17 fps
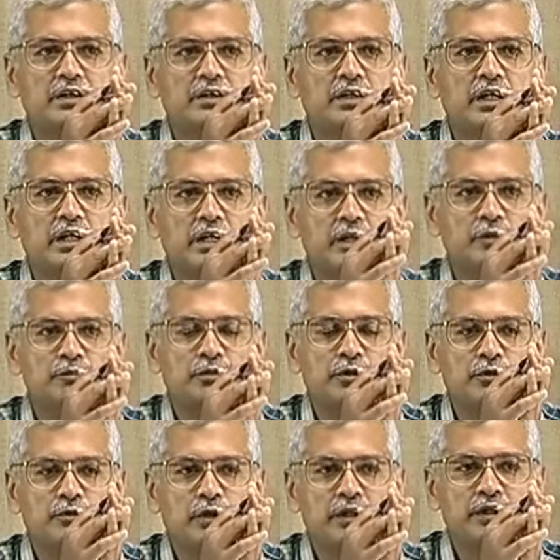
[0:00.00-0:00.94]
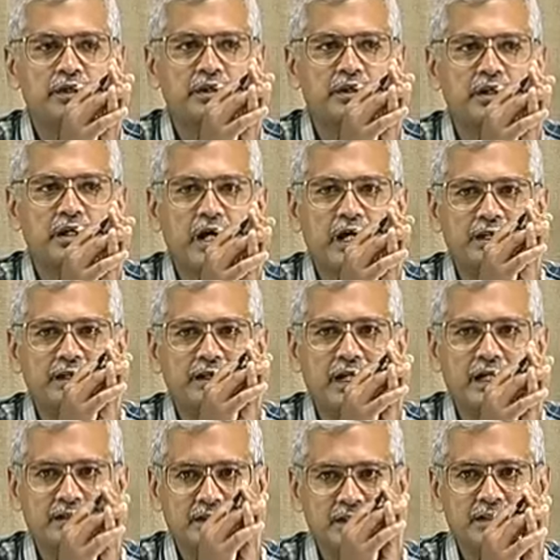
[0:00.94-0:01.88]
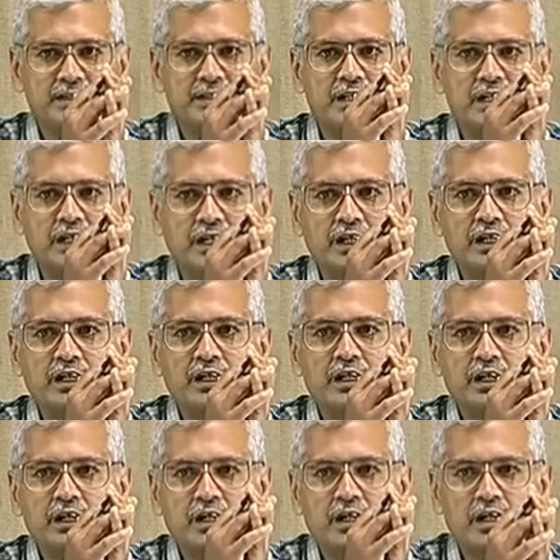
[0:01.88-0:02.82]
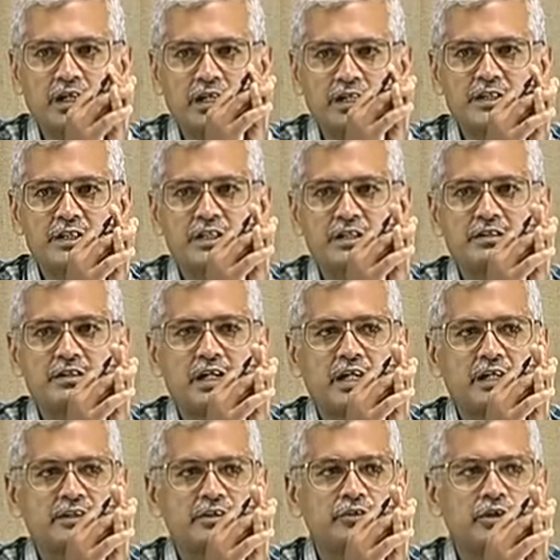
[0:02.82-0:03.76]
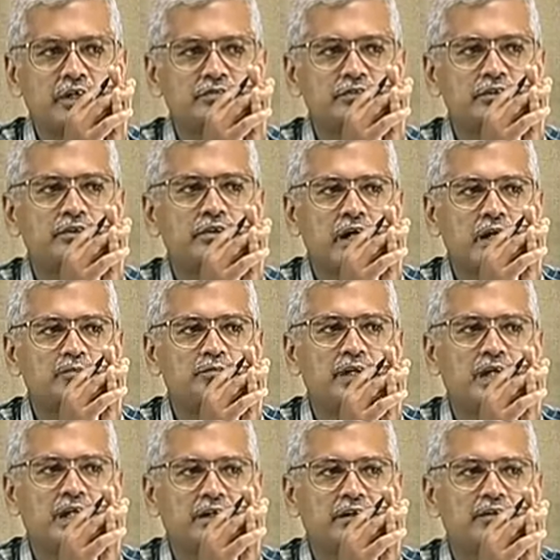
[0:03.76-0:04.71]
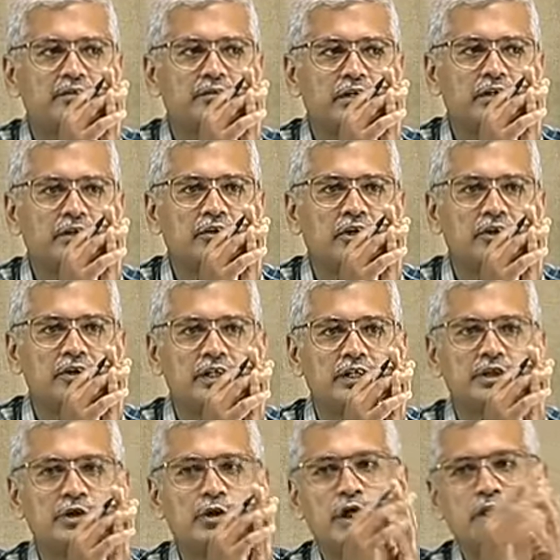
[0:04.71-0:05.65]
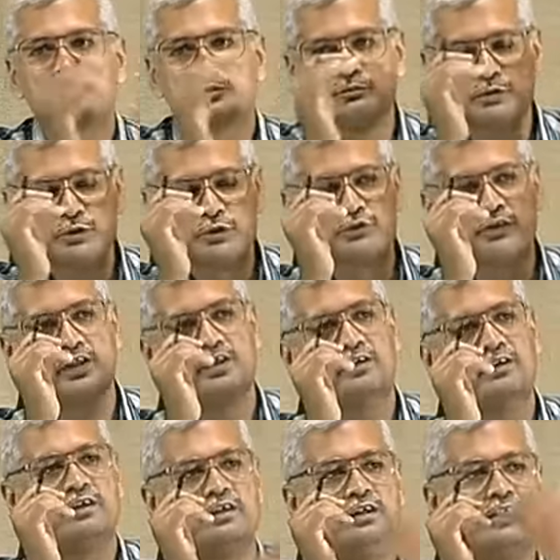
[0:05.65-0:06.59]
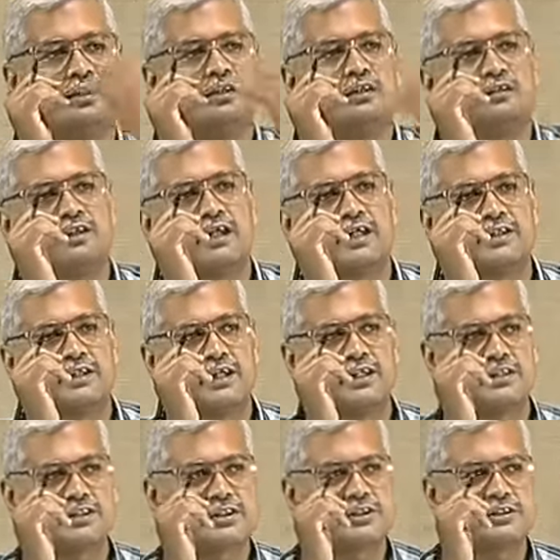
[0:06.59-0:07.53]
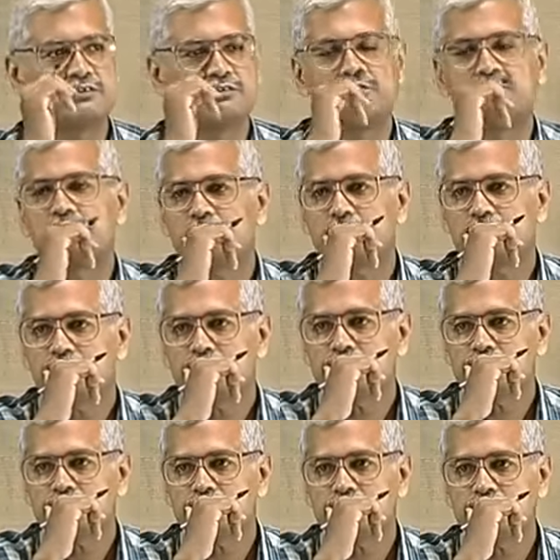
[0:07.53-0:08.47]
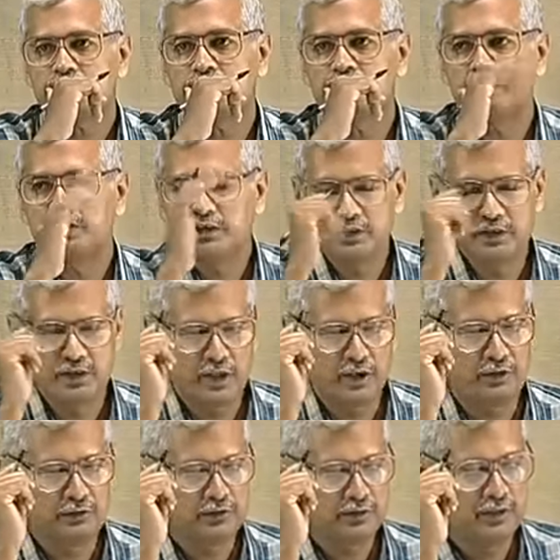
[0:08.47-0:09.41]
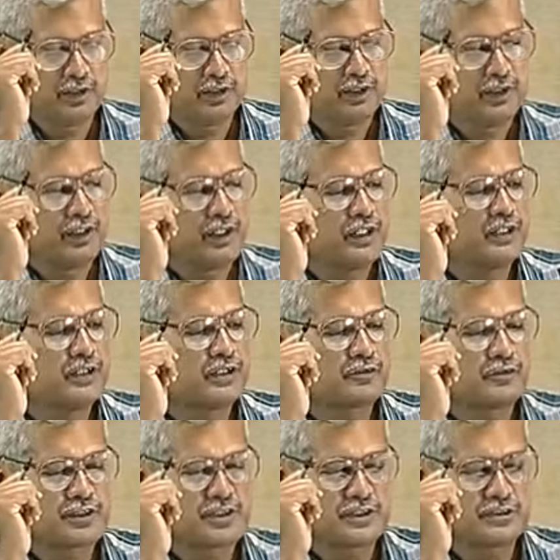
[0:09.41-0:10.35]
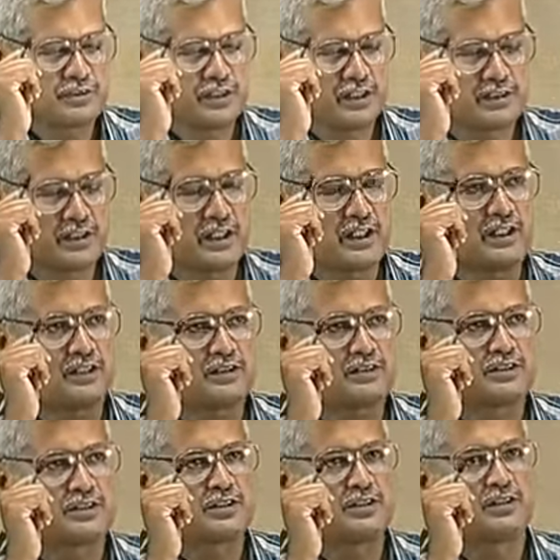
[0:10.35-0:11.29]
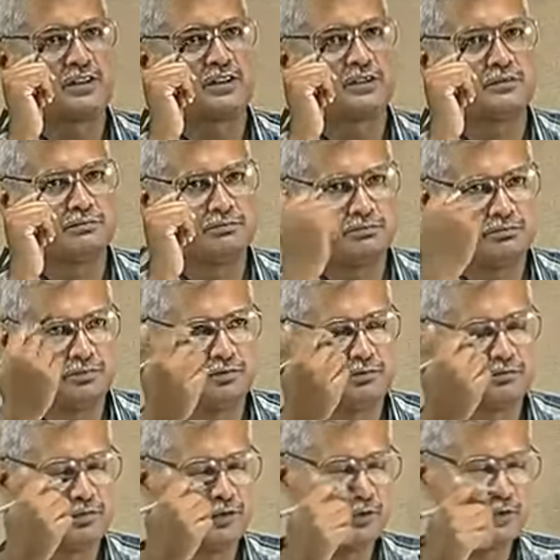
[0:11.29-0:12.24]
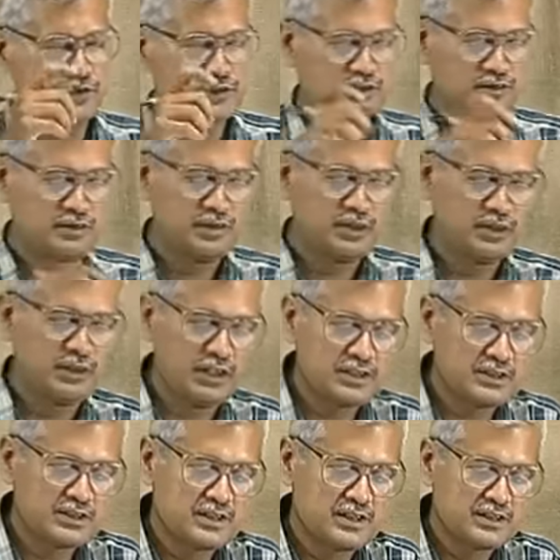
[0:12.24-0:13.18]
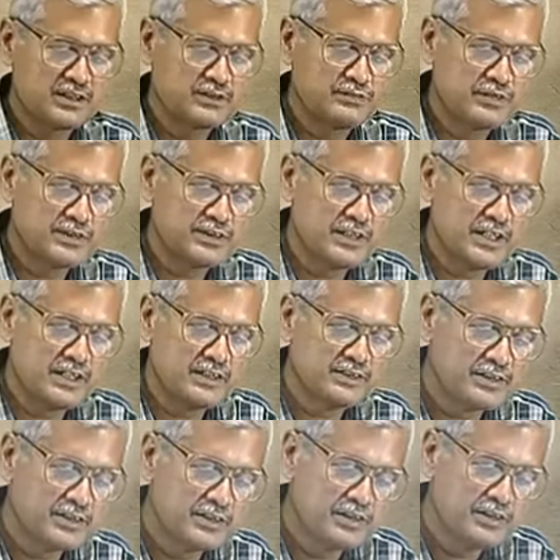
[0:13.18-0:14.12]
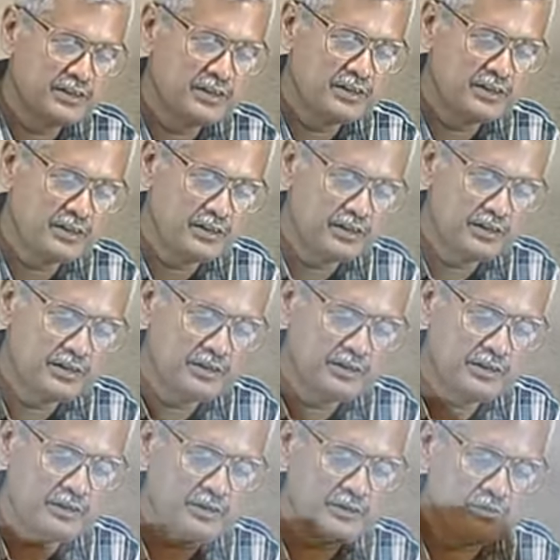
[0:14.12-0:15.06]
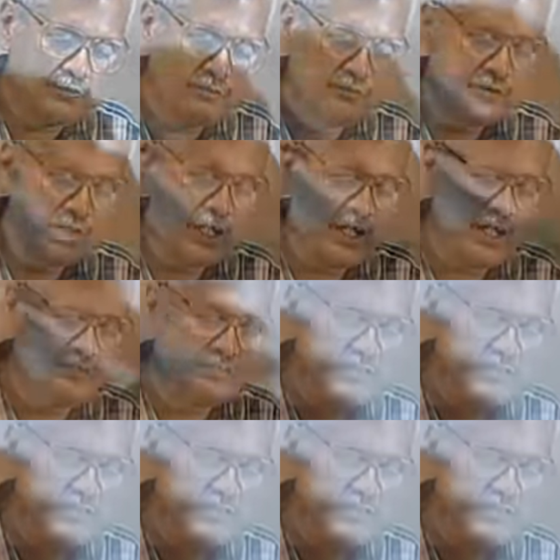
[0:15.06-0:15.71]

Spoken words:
the input quantity, and that is the correction that you have to apply, or rather you have to move in that direction. Now again the question that I had posed in the last class was that, now we have